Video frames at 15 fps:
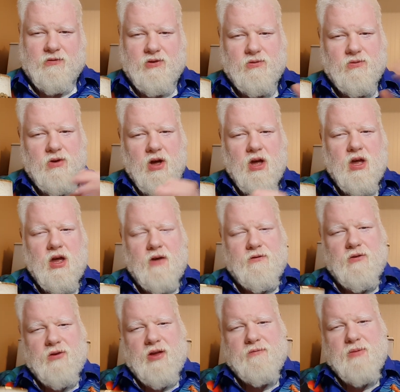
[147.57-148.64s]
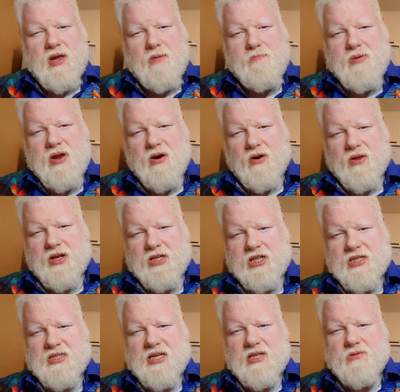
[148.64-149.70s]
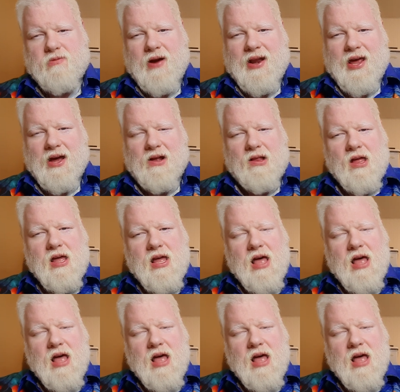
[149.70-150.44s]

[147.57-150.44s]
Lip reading: if you give me a beer that just says red ale,